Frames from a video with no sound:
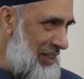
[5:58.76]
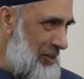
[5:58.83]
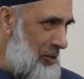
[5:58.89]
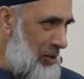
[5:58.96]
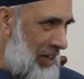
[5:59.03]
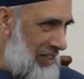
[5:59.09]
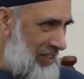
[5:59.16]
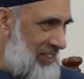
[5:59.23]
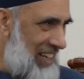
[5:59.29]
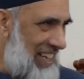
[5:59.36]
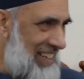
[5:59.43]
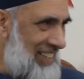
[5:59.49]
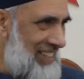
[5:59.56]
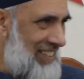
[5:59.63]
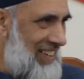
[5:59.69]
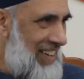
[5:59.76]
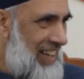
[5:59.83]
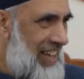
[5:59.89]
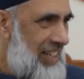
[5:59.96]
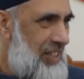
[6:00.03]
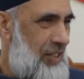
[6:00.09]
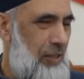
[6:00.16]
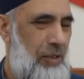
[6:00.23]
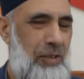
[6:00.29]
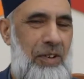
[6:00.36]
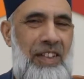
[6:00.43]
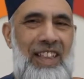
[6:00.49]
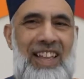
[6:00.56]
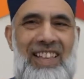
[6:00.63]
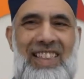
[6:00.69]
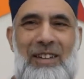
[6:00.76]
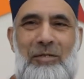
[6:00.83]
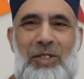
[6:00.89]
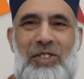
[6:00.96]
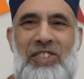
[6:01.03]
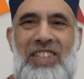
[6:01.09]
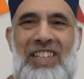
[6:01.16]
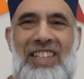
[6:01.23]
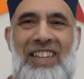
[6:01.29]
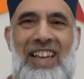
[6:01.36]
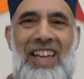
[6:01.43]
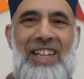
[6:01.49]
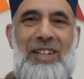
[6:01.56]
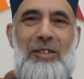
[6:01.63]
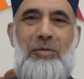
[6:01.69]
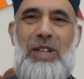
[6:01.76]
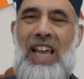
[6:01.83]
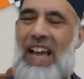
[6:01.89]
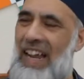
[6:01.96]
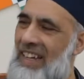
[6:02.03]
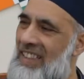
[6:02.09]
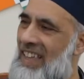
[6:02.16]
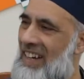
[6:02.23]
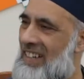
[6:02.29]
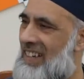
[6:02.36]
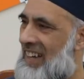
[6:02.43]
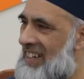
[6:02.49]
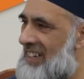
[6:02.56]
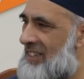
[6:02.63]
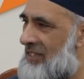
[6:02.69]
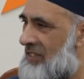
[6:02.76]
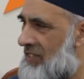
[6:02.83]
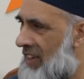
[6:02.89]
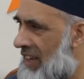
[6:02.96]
Goras there, no? So that was the, you know, we had that kind of,